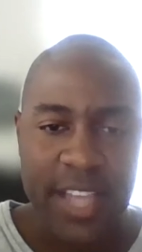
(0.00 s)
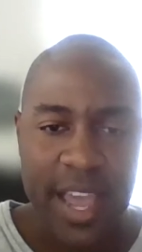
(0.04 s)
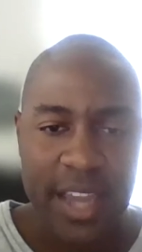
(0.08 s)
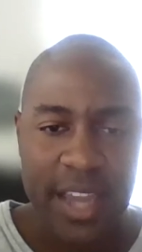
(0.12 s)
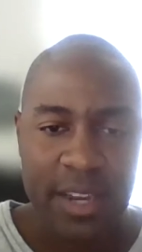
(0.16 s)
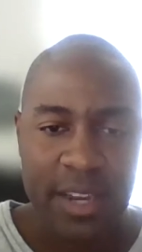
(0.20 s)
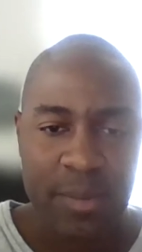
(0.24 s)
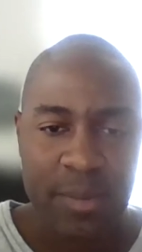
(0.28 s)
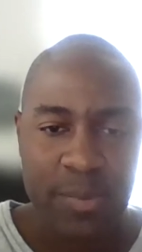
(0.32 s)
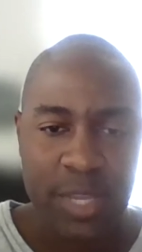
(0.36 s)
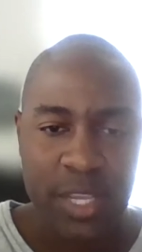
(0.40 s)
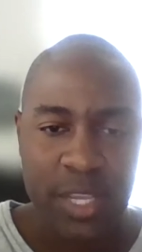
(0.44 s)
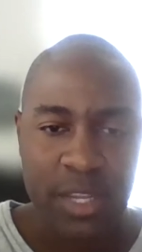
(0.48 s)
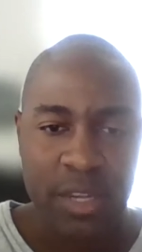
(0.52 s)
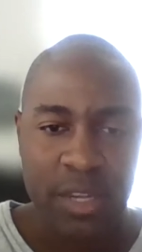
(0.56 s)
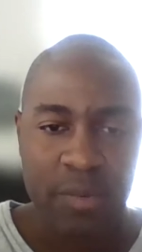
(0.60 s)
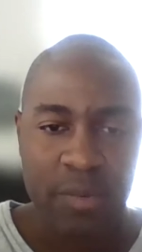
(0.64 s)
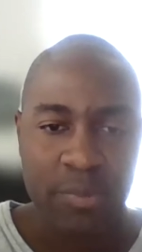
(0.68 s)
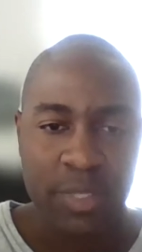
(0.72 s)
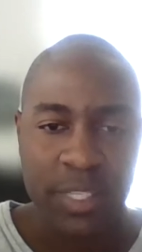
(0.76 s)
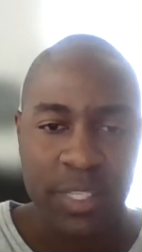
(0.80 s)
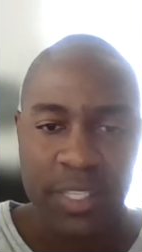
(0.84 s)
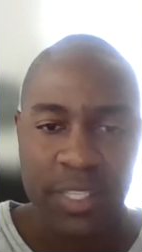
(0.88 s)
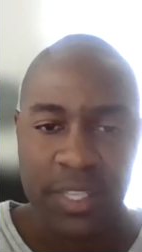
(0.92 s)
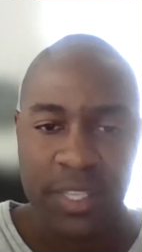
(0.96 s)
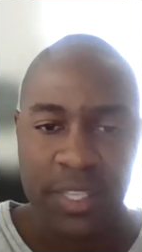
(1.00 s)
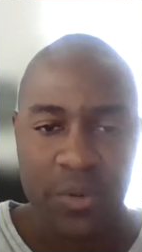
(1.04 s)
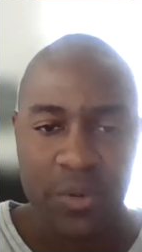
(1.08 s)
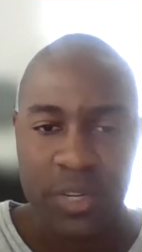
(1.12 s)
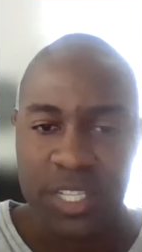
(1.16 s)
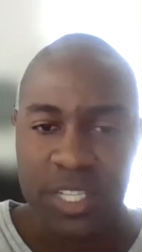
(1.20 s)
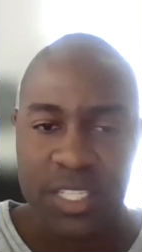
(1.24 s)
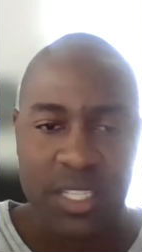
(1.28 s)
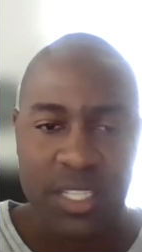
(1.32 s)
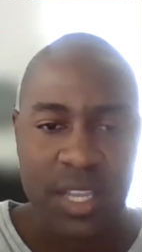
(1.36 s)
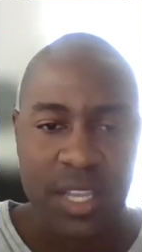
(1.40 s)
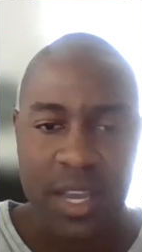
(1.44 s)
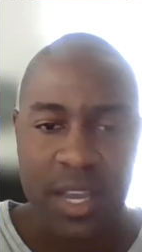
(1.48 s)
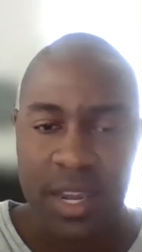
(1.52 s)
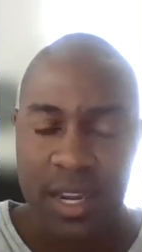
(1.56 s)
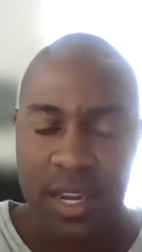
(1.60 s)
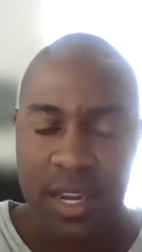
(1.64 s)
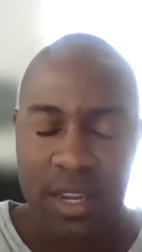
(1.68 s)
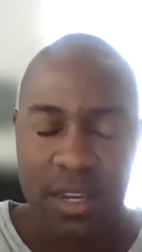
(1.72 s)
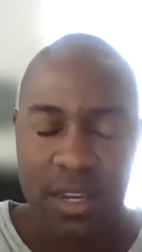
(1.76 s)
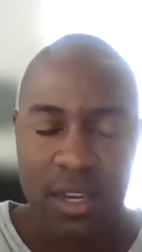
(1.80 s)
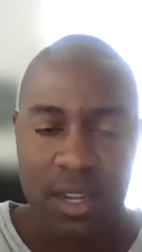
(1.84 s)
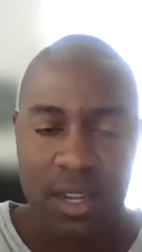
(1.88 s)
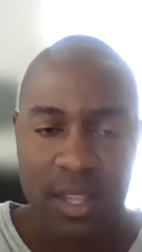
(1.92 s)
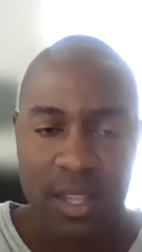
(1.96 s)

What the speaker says: had to be completely restudded.